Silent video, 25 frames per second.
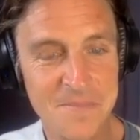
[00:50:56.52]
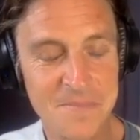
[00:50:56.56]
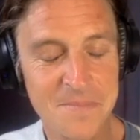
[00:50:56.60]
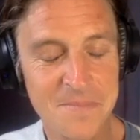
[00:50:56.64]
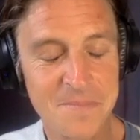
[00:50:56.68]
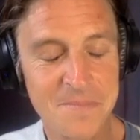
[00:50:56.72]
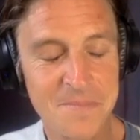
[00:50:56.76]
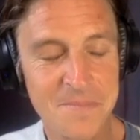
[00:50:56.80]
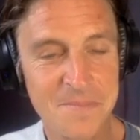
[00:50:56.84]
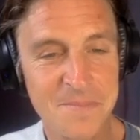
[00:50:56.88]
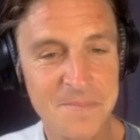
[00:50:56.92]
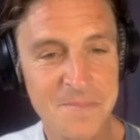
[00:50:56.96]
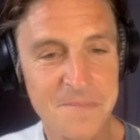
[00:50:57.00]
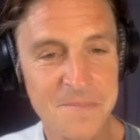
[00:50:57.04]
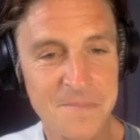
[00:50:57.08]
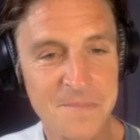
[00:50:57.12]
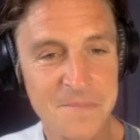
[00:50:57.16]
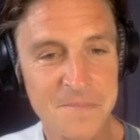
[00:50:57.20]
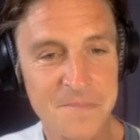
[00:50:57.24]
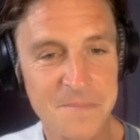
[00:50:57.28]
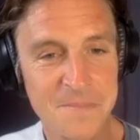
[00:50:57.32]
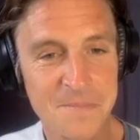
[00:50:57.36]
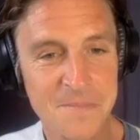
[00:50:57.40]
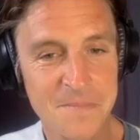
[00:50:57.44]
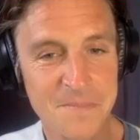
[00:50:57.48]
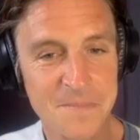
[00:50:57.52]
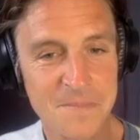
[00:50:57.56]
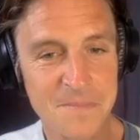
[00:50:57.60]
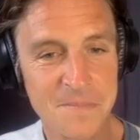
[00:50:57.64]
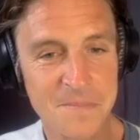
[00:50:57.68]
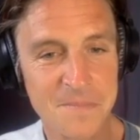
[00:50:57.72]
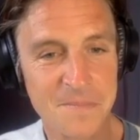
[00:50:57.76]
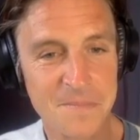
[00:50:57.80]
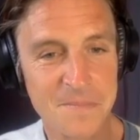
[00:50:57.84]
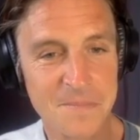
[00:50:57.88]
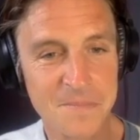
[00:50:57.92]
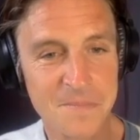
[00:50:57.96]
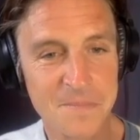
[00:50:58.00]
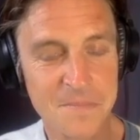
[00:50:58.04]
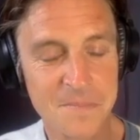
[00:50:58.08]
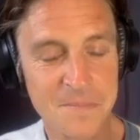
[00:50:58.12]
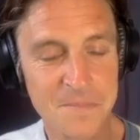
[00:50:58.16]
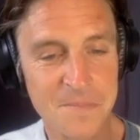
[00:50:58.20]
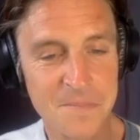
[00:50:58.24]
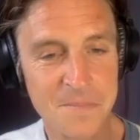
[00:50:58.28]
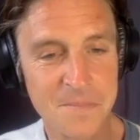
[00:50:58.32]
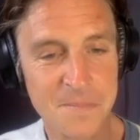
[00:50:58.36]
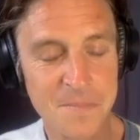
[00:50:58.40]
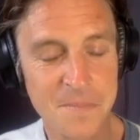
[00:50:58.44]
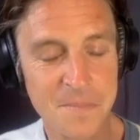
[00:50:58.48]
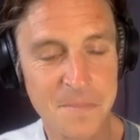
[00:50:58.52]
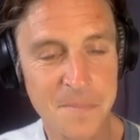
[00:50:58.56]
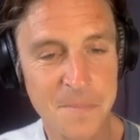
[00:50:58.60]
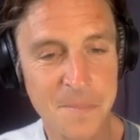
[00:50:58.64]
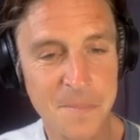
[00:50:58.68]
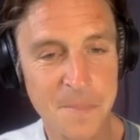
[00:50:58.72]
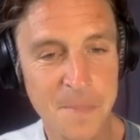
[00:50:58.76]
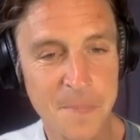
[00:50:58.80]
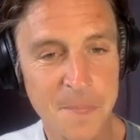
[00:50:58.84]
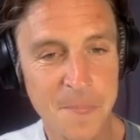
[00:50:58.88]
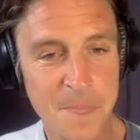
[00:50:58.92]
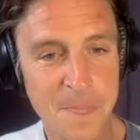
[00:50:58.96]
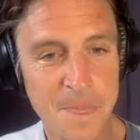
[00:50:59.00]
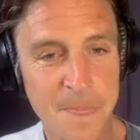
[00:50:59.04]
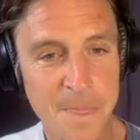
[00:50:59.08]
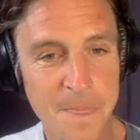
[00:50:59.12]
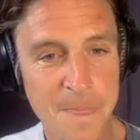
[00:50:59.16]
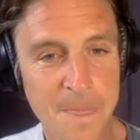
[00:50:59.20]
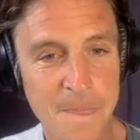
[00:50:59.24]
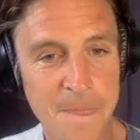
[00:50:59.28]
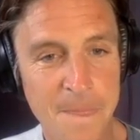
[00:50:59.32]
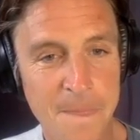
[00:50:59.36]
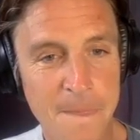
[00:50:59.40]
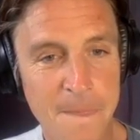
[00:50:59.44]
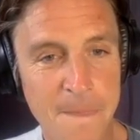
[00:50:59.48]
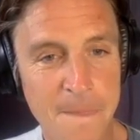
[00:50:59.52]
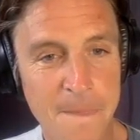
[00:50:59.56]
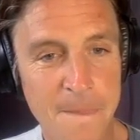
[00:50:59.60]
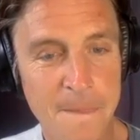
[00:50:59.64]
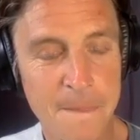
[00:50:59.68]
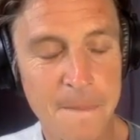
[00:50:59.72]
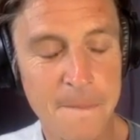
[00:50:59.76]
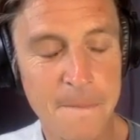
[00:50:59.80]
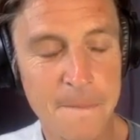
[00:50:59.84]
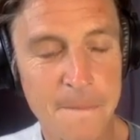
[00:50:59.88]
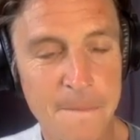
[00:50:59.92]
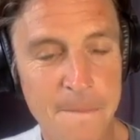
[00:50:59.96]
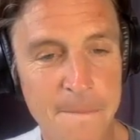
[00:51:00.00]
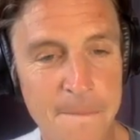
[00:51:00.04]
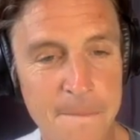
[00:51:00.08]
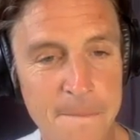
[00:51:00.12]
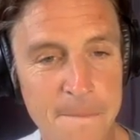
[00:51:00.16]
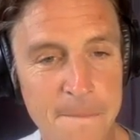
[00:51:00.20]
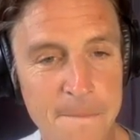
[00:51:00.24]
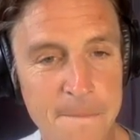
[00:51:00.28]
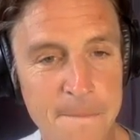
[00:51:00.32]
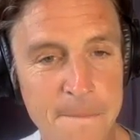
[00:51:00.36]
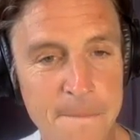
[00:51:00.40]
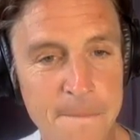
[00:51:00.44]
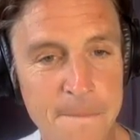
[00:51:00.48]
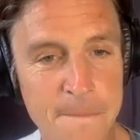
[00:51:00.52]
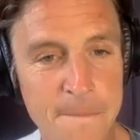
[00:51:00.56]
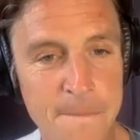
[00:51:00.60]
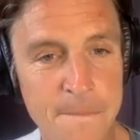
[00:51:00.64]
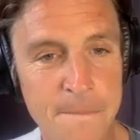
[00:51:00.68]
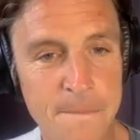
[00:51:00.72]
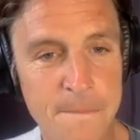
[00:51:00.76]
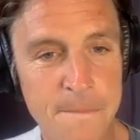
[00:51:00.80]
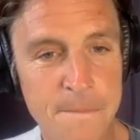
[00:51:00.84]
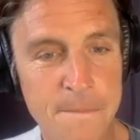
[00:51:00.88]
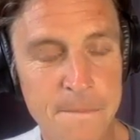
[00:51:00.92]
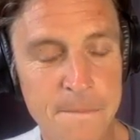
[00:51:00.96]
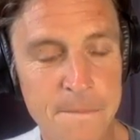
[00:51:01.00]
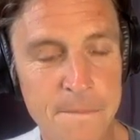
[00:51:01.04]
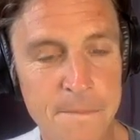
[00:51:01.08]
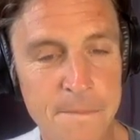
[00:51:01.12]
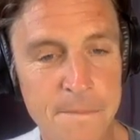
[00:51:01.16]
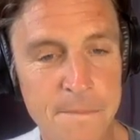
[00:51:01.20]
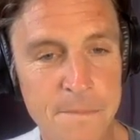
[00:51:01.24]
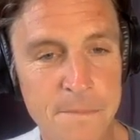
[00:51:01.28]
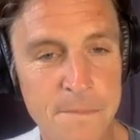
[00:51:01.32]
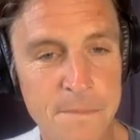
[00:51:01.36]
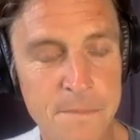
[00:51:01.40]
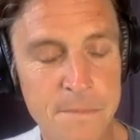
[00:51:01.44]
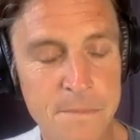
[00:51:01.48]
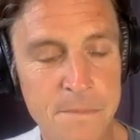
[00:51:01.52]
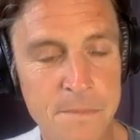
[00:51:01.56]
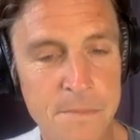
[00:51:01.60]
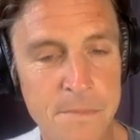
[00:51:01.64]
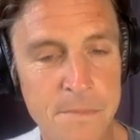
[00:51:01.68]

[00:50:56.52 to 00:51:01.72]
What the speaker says: (silent)